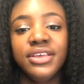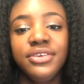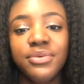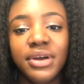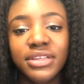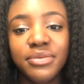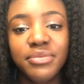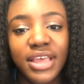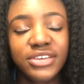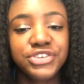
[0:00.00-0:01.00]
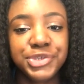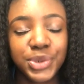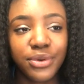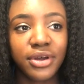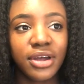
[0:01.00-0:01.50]
you want to make
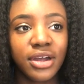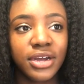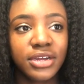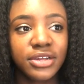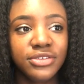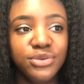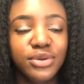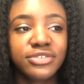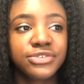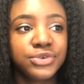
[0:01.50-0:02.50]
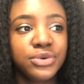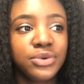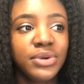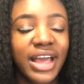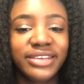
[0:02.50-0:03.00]
sure your
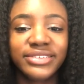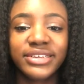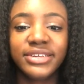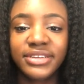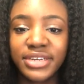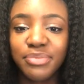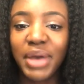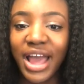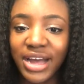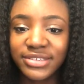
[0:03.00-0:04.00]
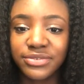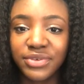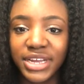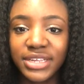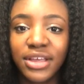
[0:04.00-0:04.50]
school has a good pass
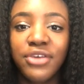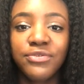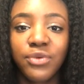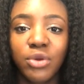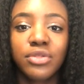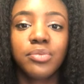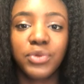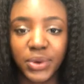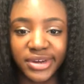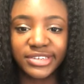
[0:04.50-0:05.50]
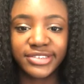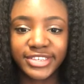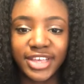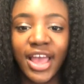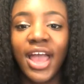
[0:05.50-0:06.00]
rate for the
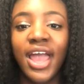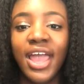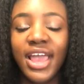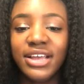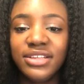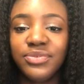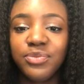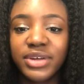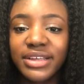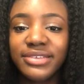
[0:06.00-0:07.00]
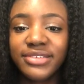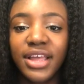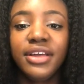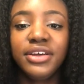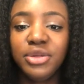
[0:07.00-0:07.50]
boards. And when I
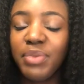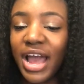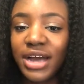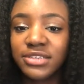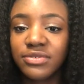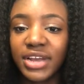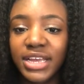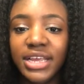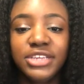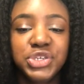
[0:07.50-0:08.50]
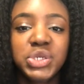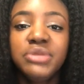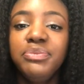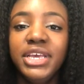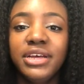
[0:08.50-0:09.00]
say a good pass rate, it
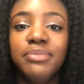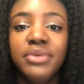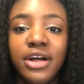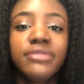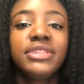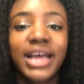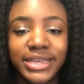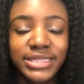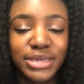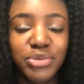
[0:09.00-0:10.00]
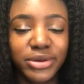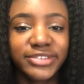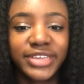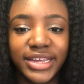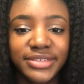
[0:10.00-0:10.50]
should be above
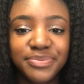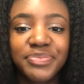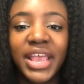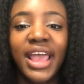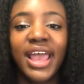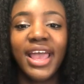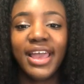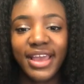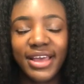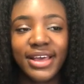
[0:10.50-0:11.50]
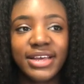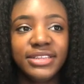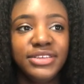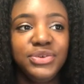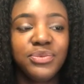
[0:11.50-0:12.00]
90%.
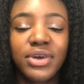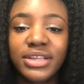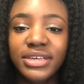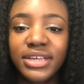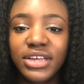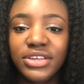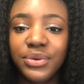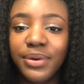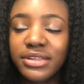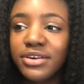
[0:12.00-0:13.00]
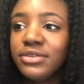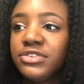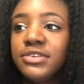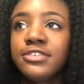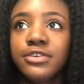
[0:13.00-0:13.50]
And you want to go
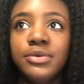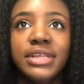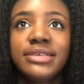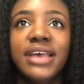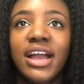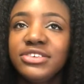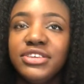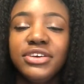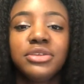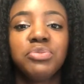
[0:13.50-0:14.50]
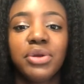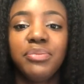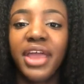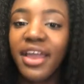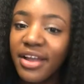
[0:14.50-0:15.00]
to a school that's actually going to
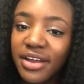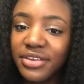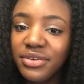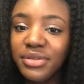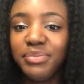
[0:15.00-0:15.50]
prepare you to